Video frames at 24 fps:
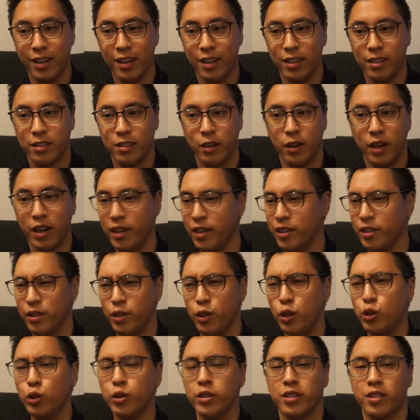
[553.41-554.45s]
So I
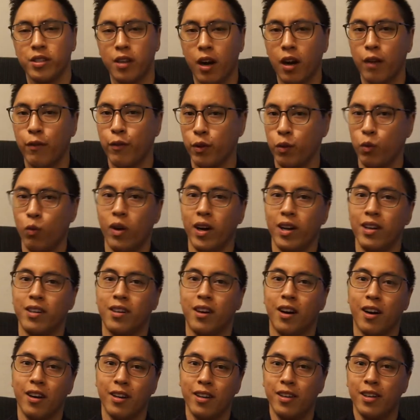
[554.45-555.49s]
usually start off with 1
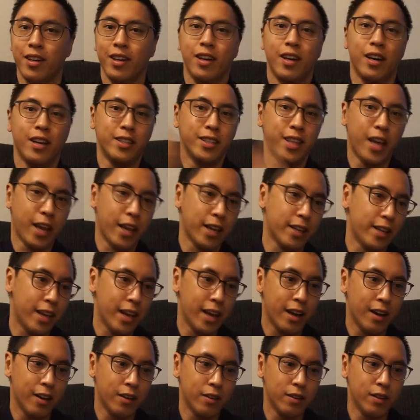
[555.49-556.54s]
card, and take it
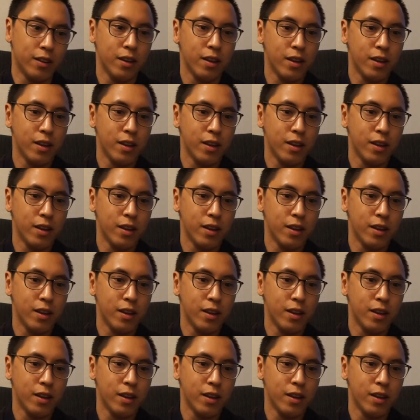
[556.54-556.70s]
down.